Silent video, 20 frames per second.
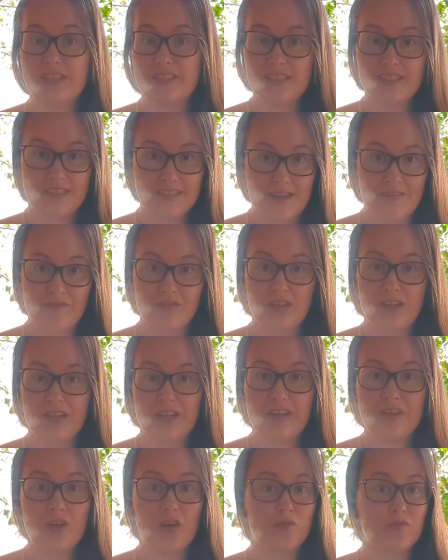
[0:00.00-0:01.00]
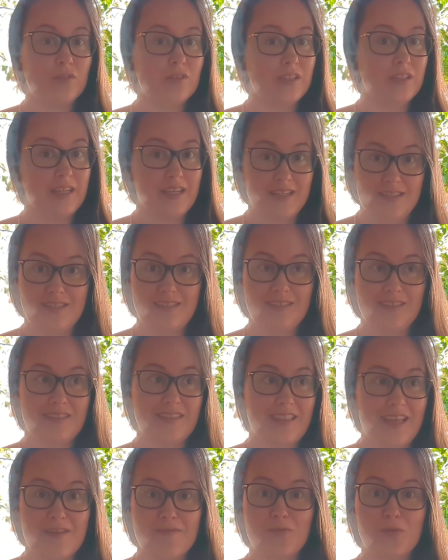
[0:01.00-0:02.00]
This is definitely a novel. It's
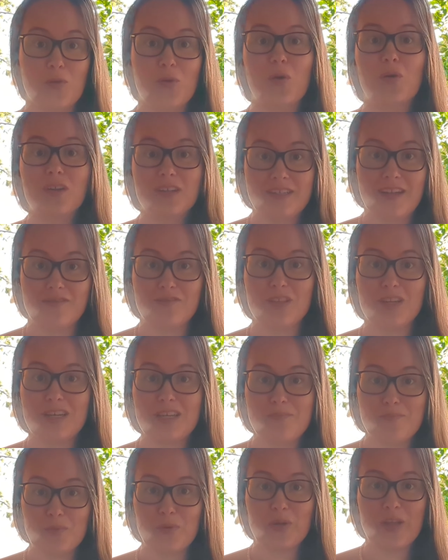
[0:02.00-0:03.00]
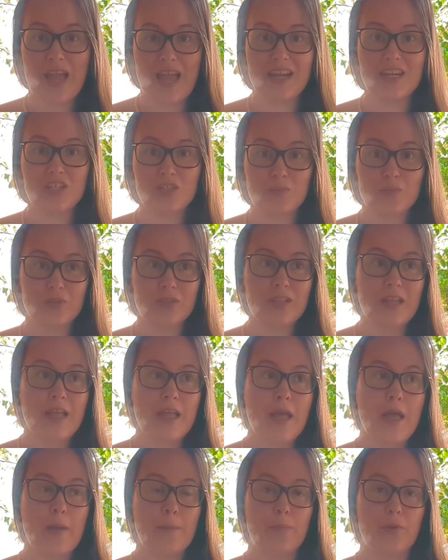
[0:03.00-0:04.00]
therefore definitely Booker eligible.
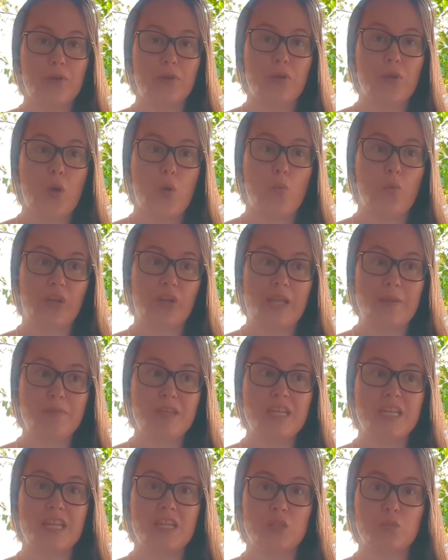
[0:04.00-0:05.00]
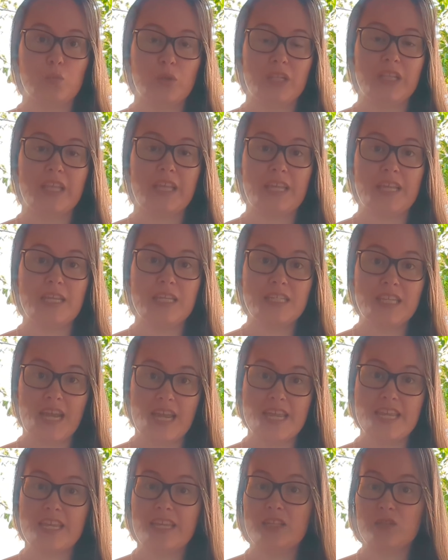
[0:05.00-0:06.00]
But what I mean is, will he
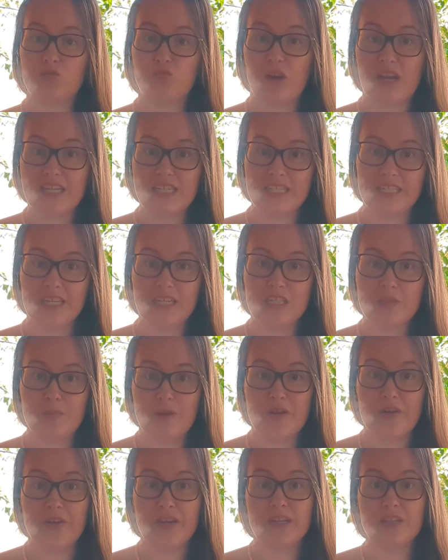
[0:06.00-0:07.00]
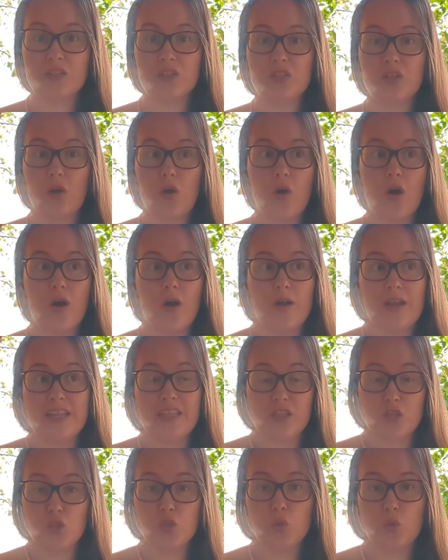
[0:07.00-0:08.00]
take his writing experience uh,
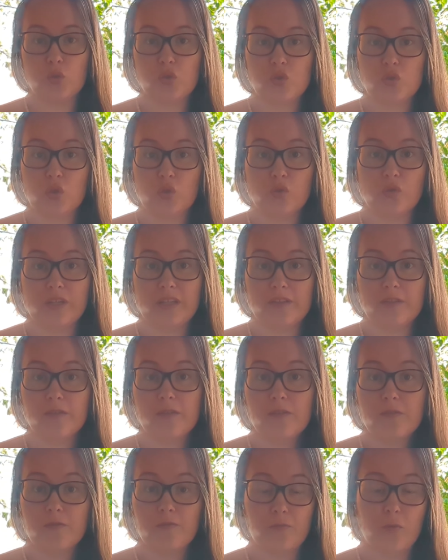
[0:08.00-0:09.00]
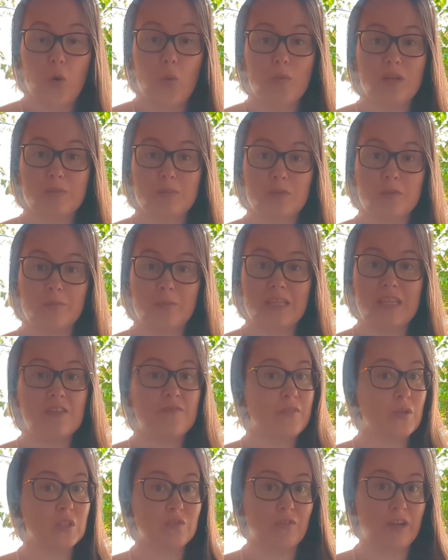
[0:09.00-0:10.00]
in the short story form, which presumably
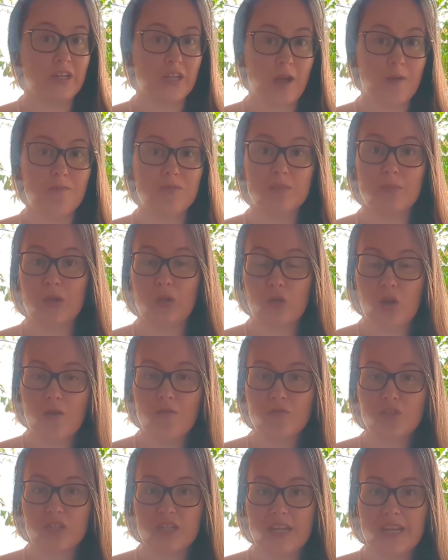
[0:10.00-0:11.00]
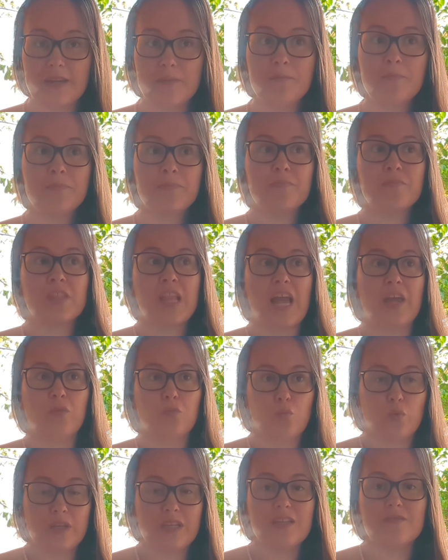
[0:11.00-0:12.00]
he feels very comfortable and confident in,
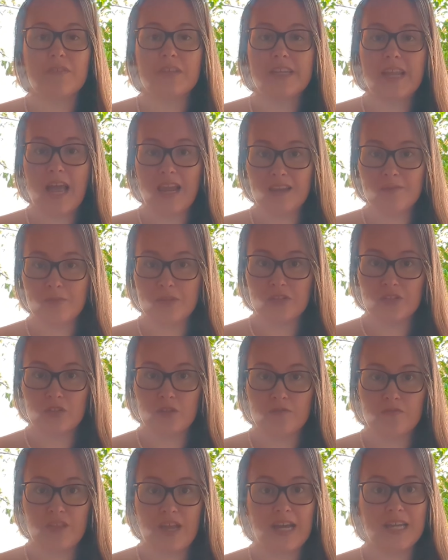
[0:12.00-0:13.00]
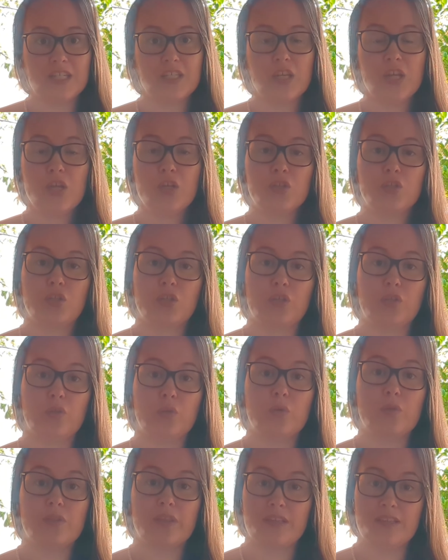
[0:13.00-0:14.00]
and weave in elements of that
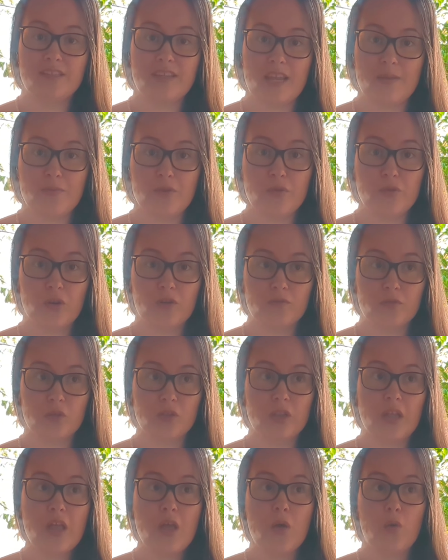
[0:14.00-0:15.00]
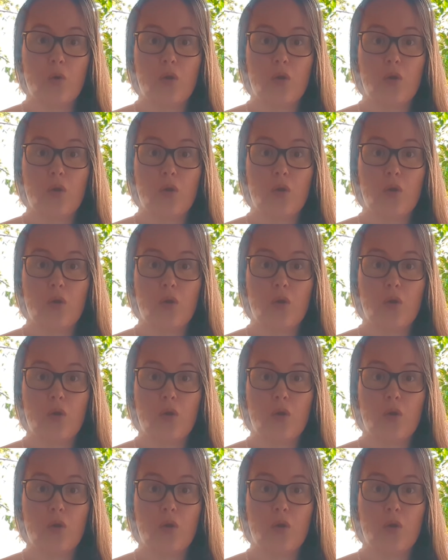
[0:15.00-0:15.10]
to this debut novel?